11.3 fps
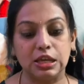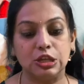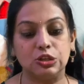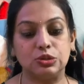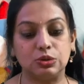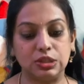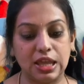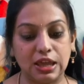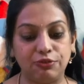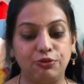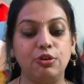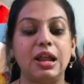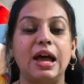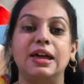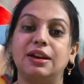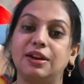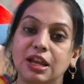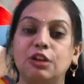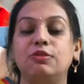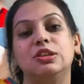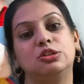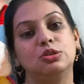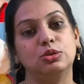So therefore, I
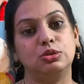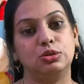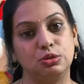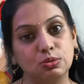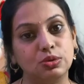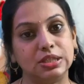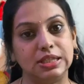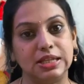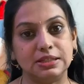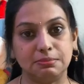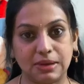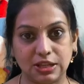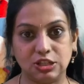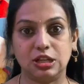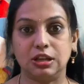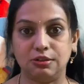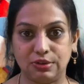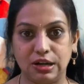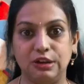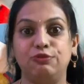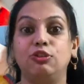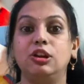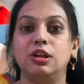request you to use these magical
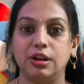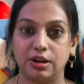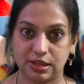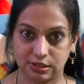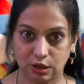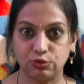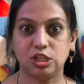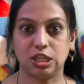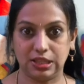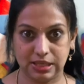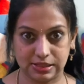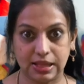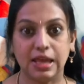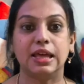wonderful Rasaushadis.